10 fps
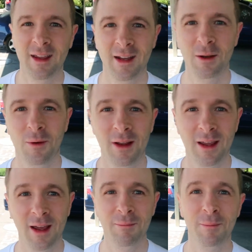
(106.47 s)
anyway,
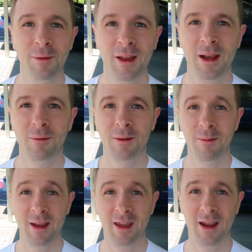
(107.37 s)
yeah, I've been playing with
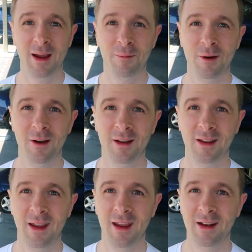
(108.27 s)
my camera
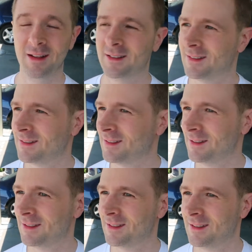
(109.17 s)
and it's
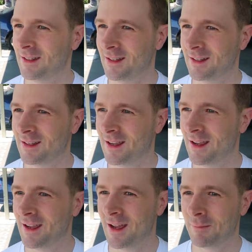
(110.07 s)
just uh,
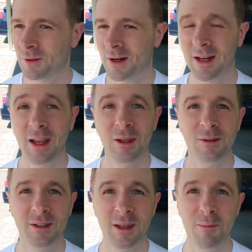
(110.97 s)
trying to get
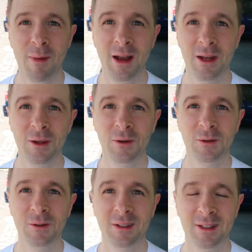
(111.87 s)
used to the
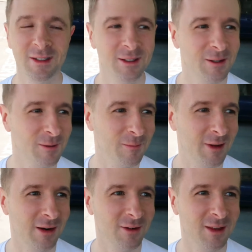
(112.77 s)
menu system
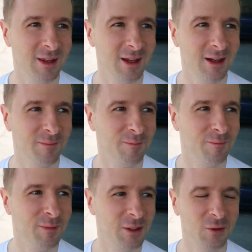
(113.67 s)
and everything.
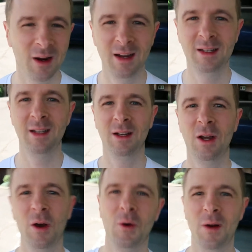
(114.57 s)
Been trying to
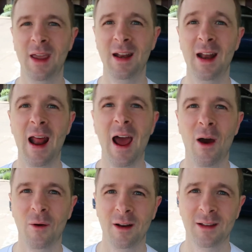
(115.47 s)
go in and
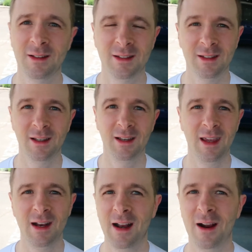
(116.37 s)
out. It's uh,
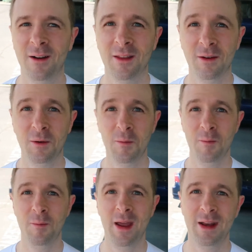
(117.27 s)
in and out of the
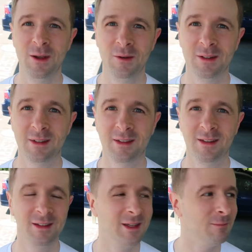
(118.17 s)
menus.
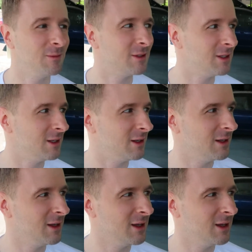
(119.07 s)
Seems to